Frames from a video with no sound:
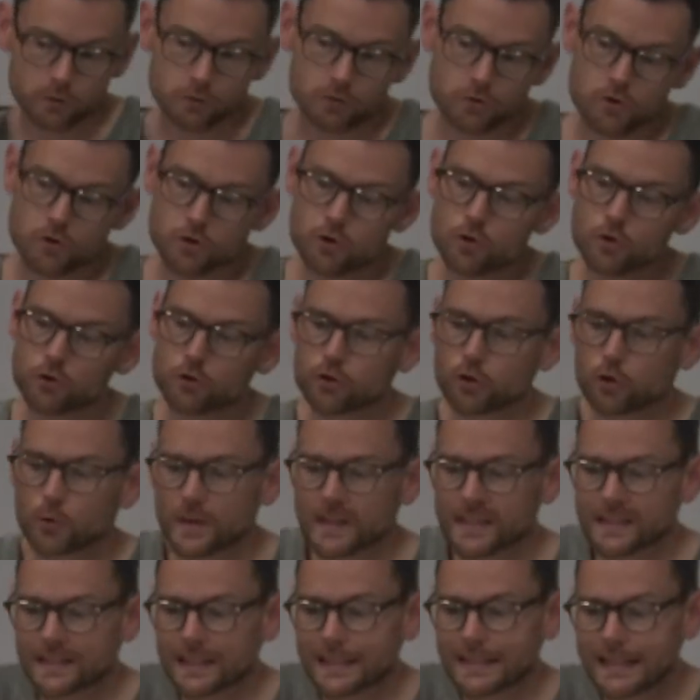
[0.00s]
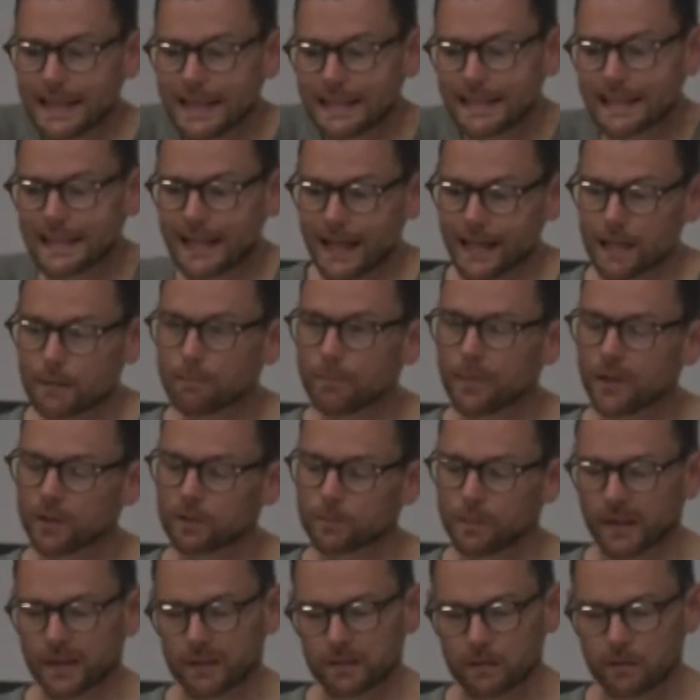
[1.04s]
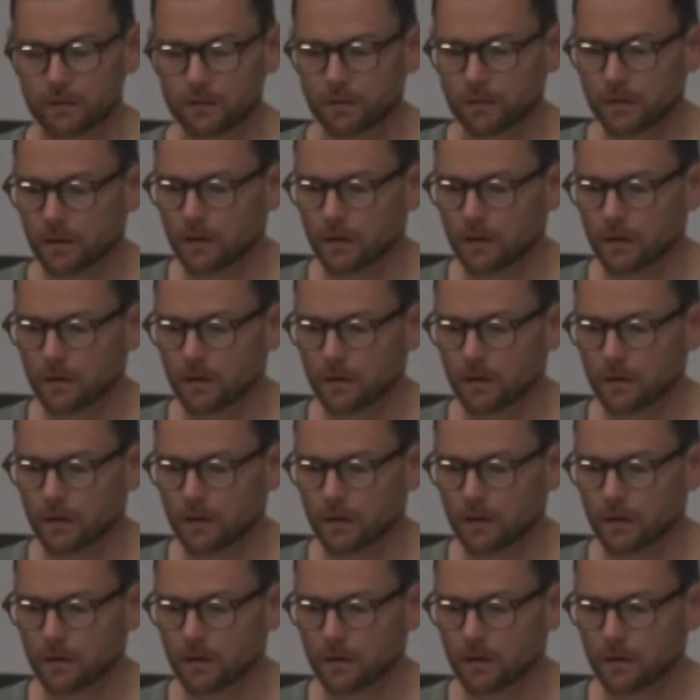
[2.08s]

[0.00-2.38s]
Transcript: true to its dissident perspective,